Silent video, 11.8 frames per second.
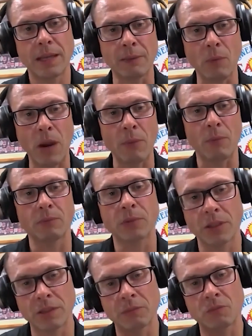And
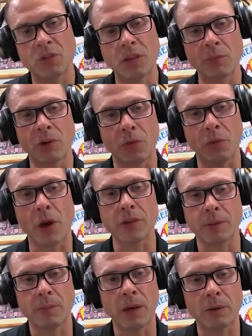just some of your
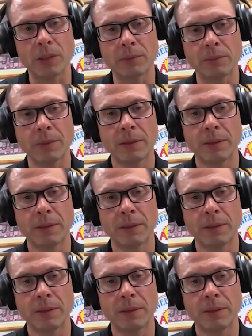thoughts about it.